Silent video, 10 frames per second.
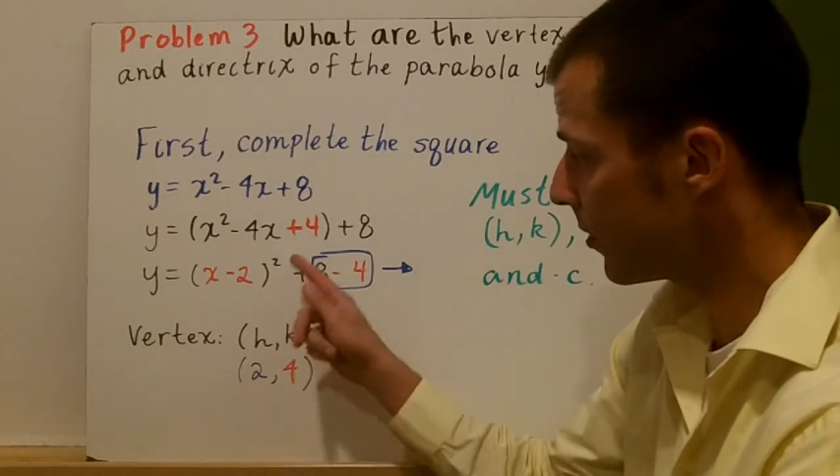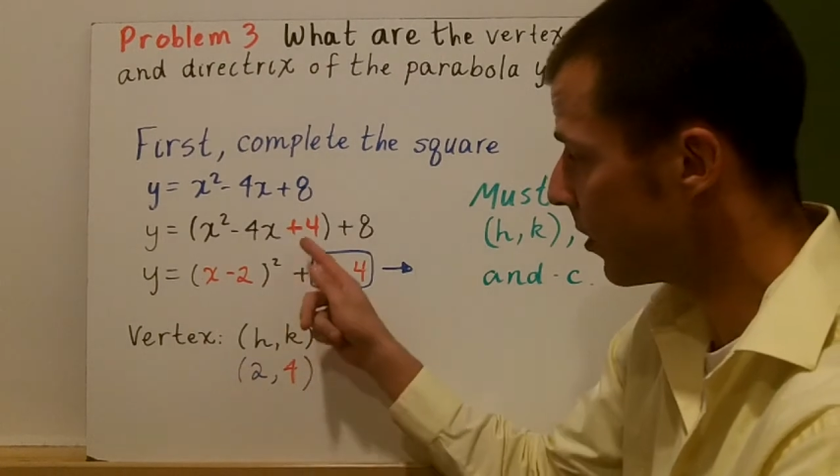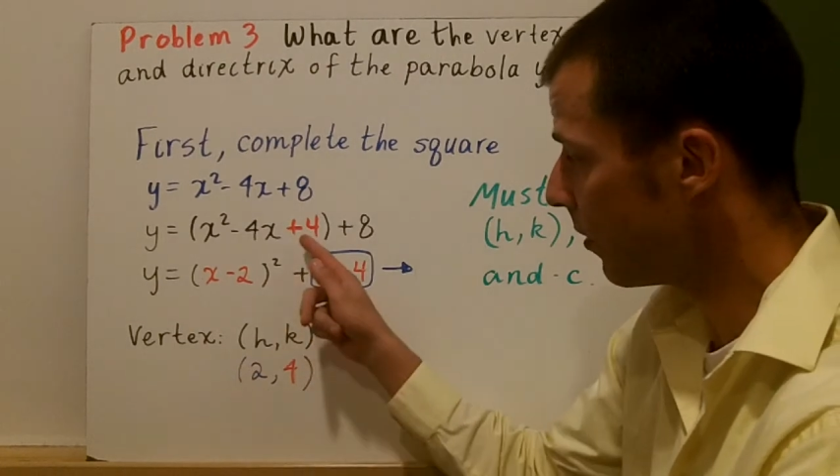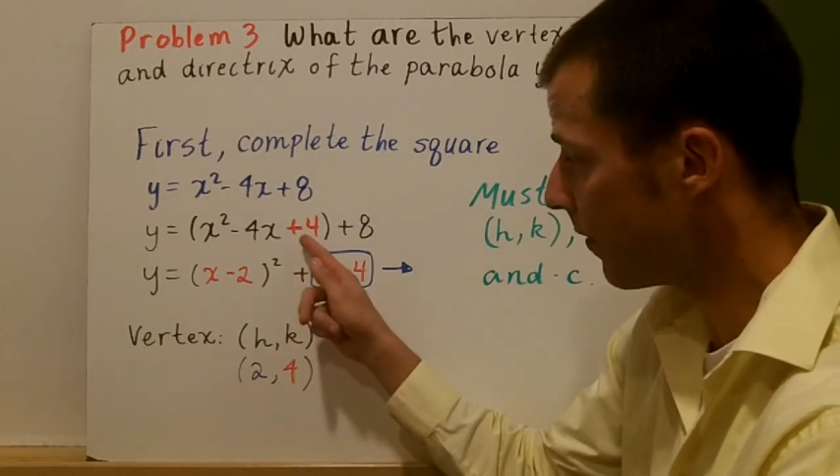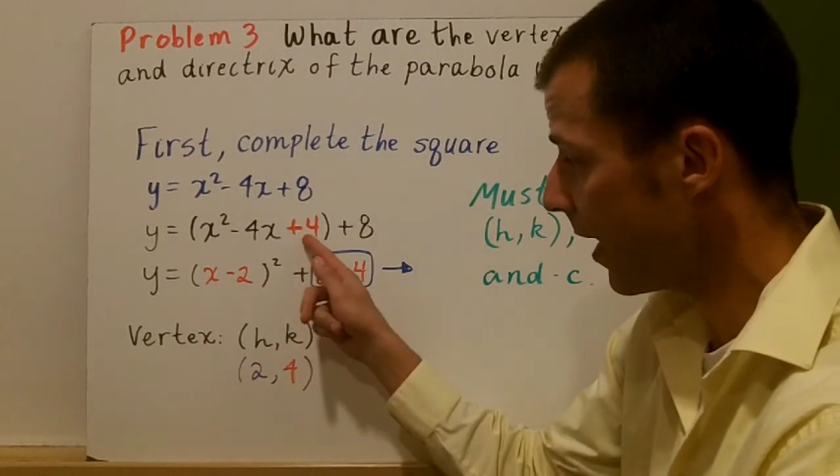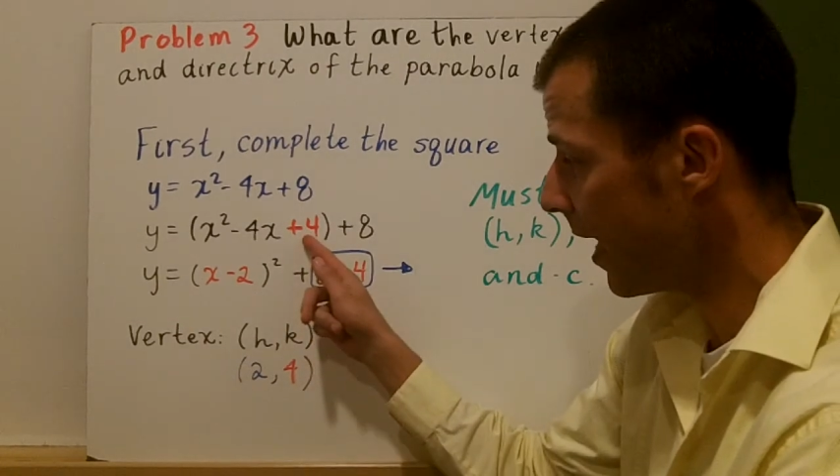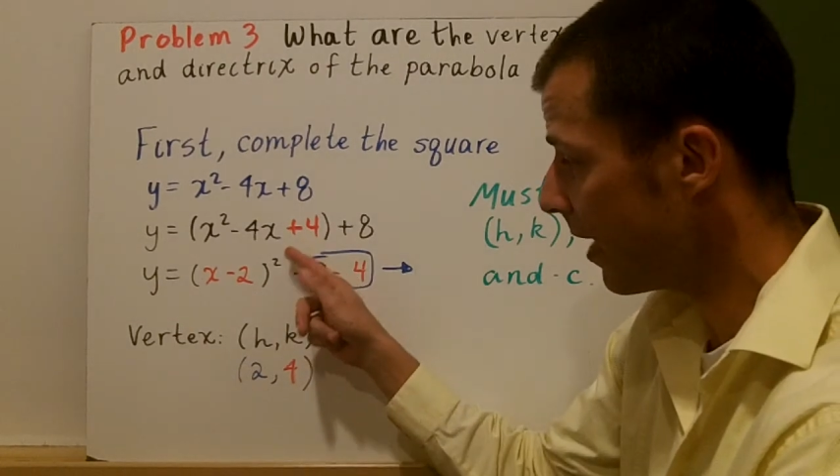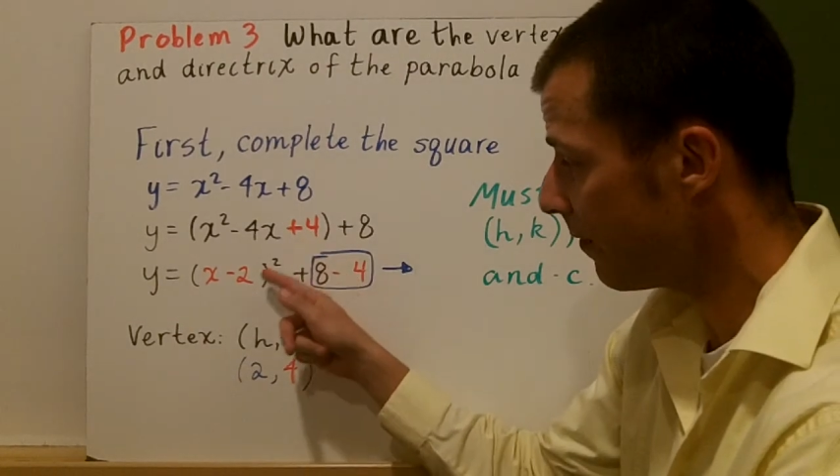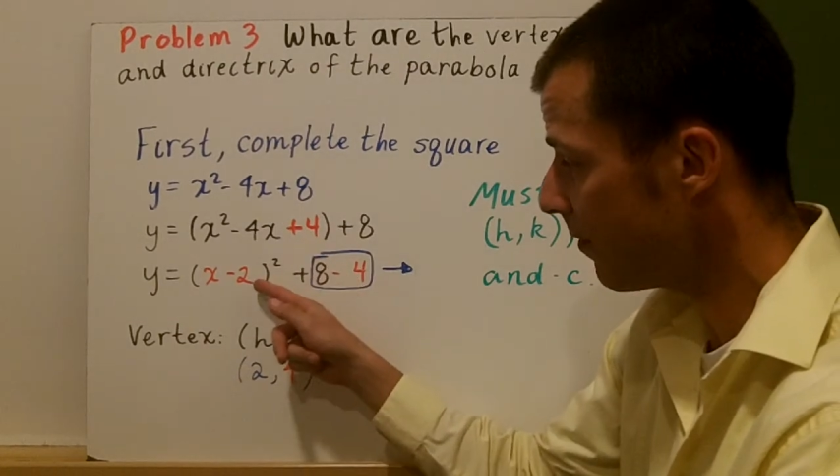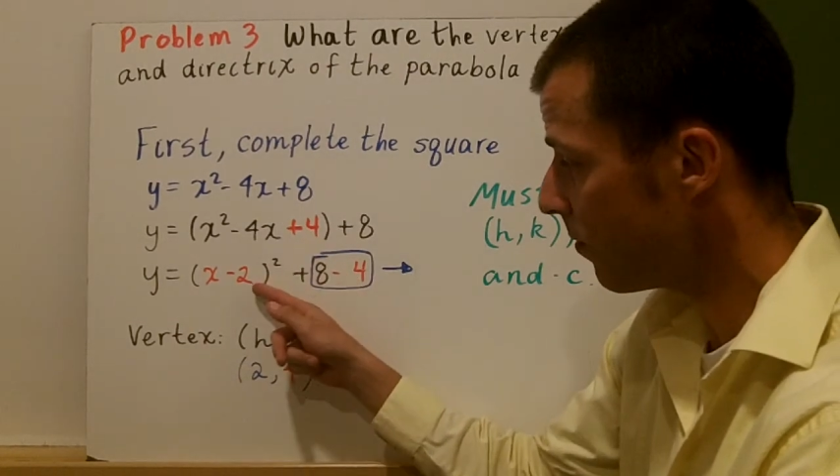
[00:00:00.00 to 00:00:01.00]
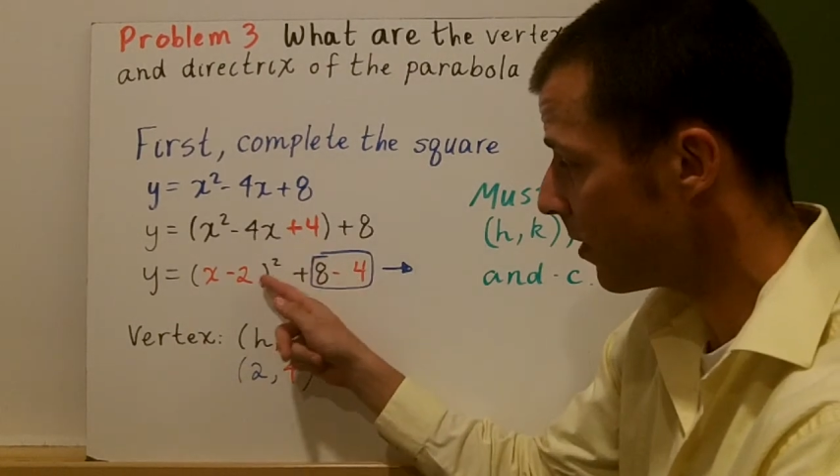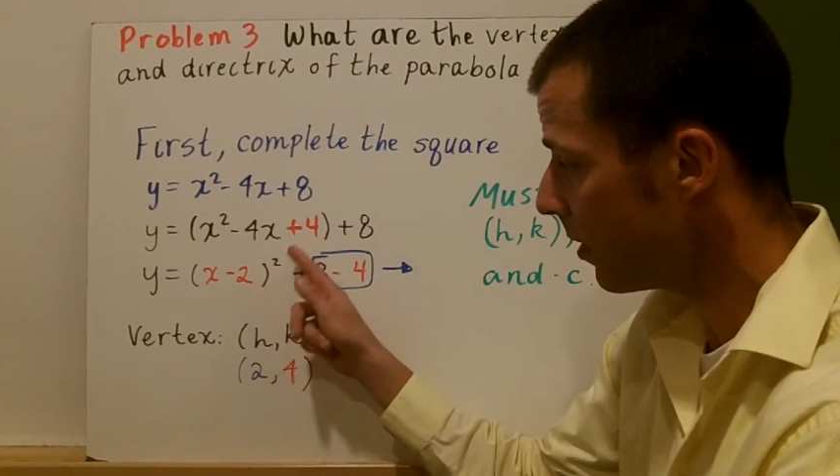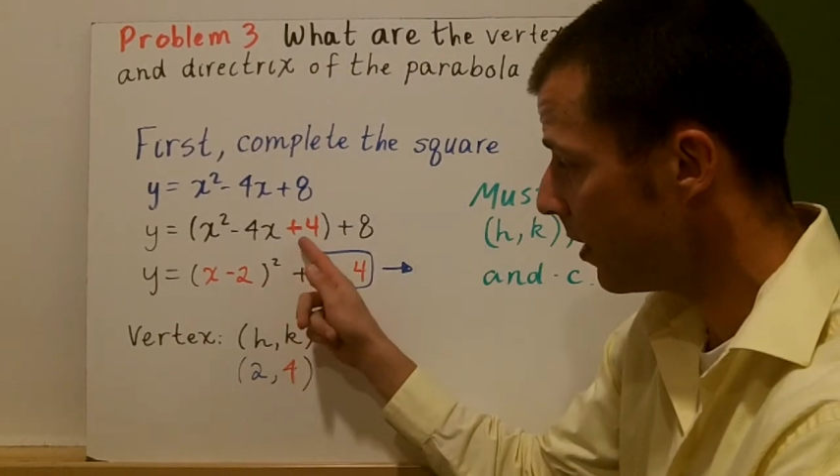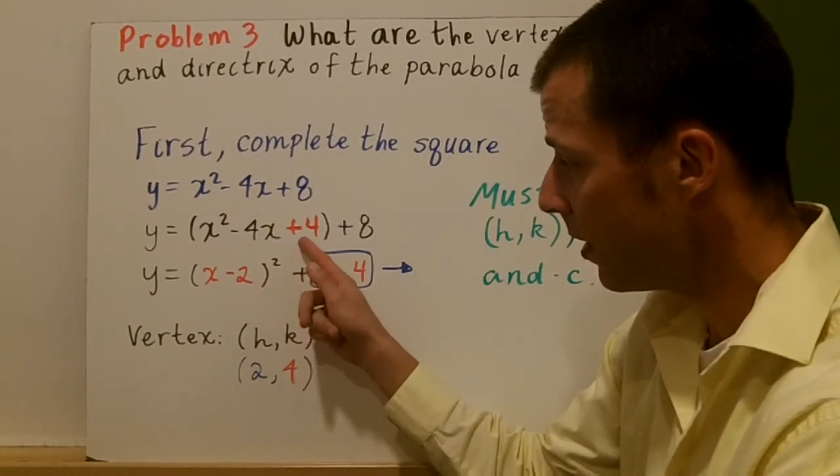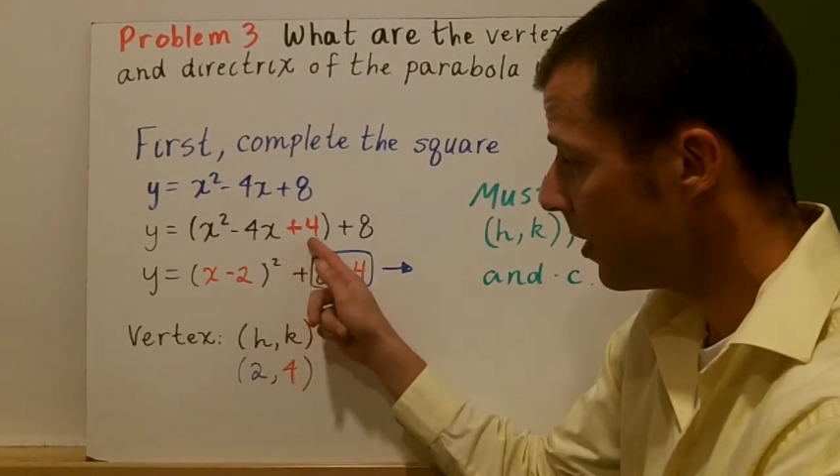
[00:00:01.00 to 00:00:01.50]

So if I add 4